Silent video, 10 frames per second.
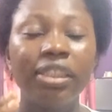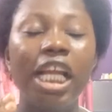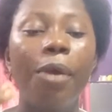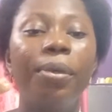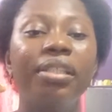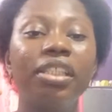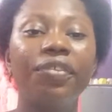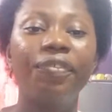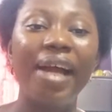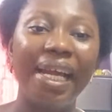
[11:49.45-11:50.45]
Now, it is
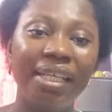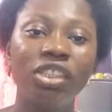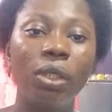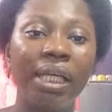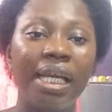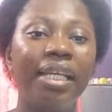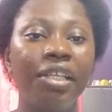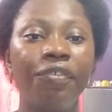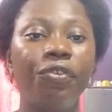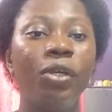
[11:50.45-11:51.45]
fine, it's okay
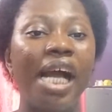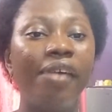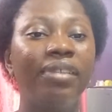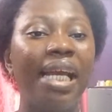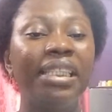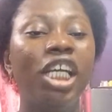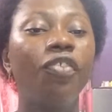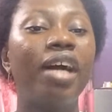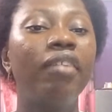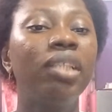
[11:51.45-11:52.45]
if you have the idea
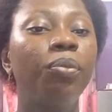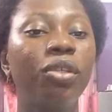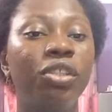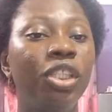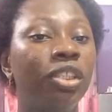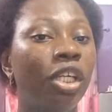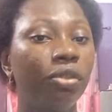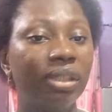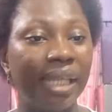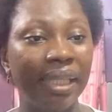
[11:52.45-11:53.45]
of how the book is going to
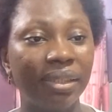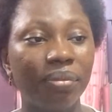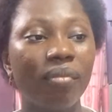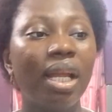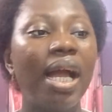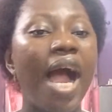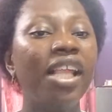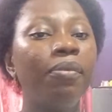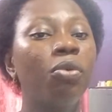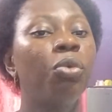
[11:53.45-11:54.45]
start, how
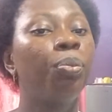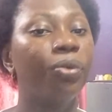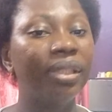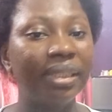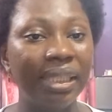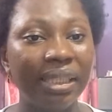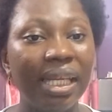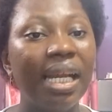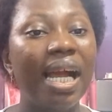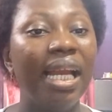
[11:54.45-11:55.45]
the book will proceed,
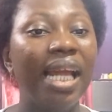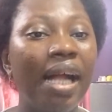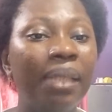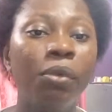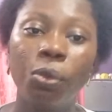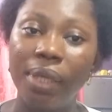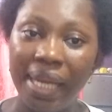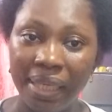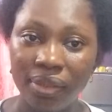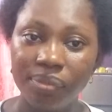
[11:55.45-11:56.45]
and how the book will
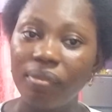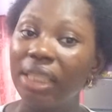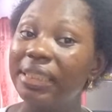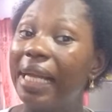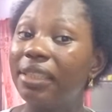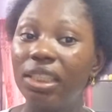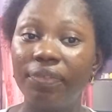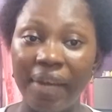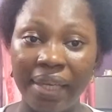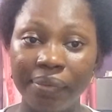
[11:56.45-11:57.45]
end. That is
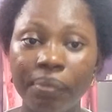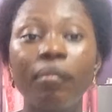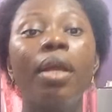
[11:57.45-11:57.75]
fine.